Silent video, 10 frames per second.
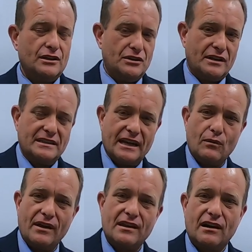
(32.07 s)
You can take
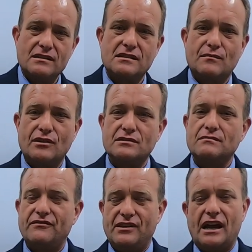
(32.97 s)
away the
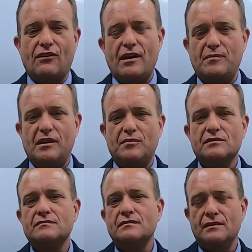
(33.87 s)
customers. If you got great
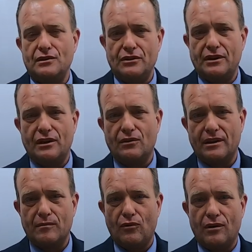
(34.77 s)
people, you can go
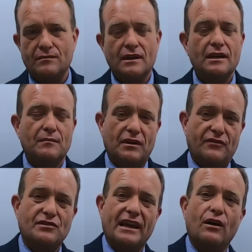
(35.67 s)
get more. But if
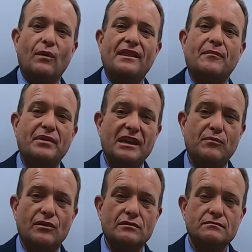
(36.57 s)
you take away the
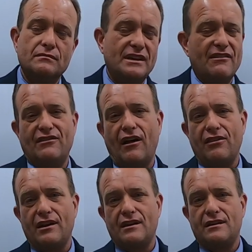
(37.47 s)
people, you have
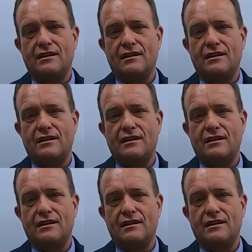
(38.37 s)
nothing.